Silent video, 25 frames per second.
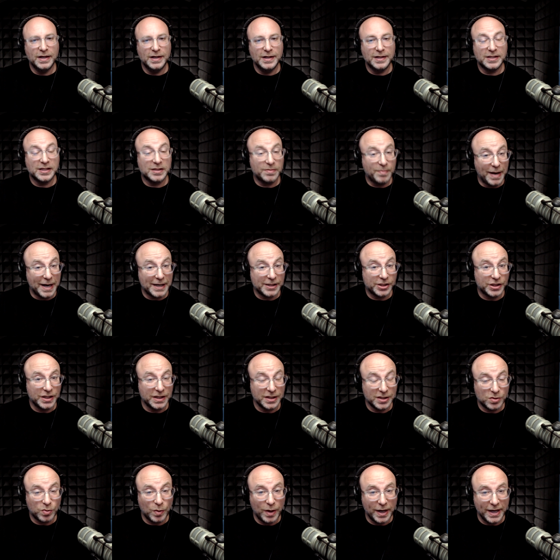smashed
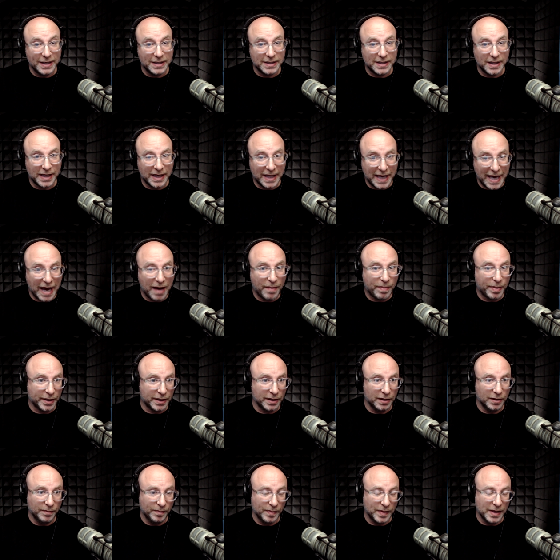its way into the
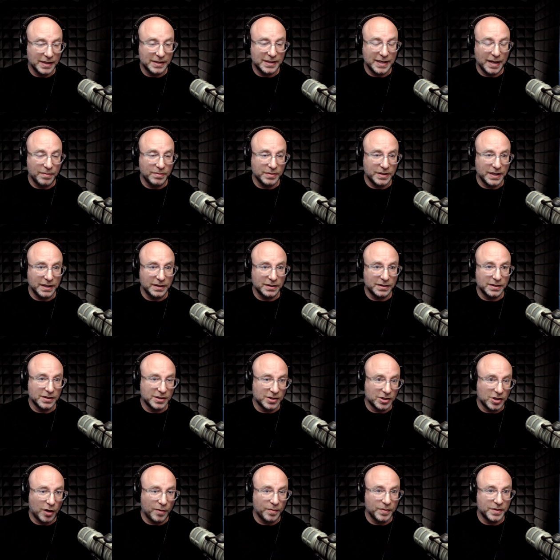Capitol, attempting to
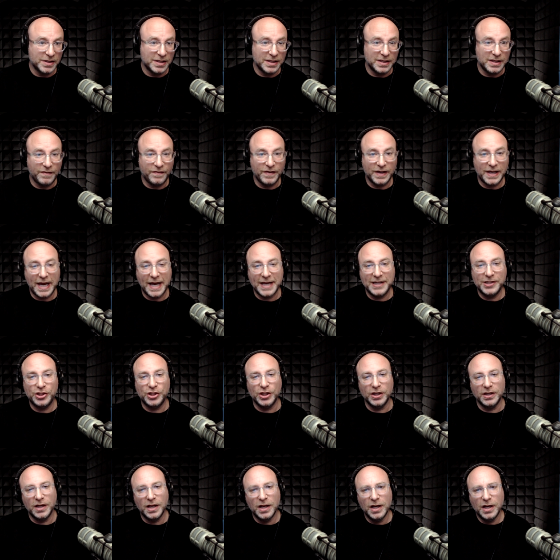stop the
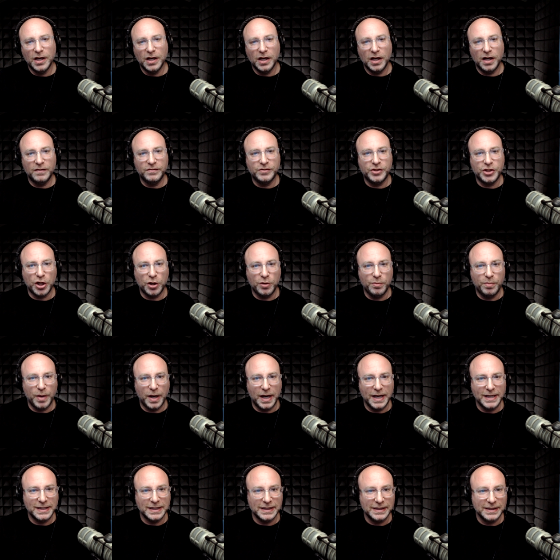certification of Joe
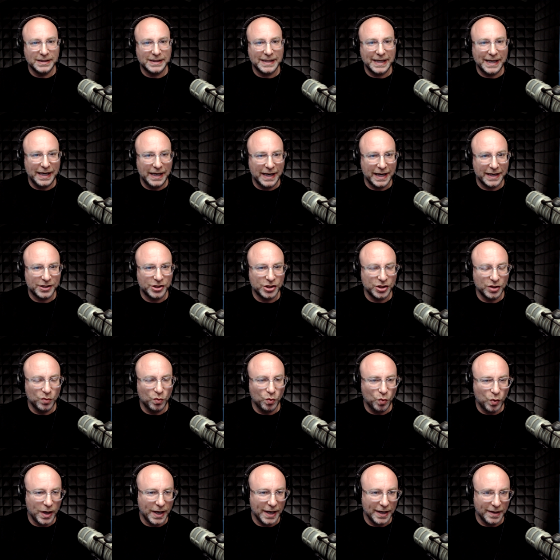Biden's
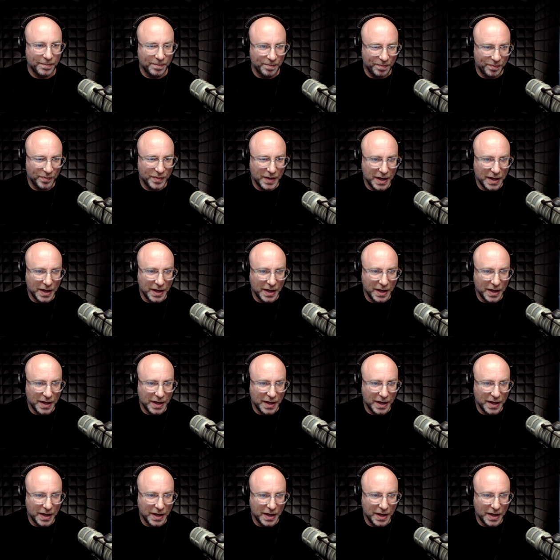election win.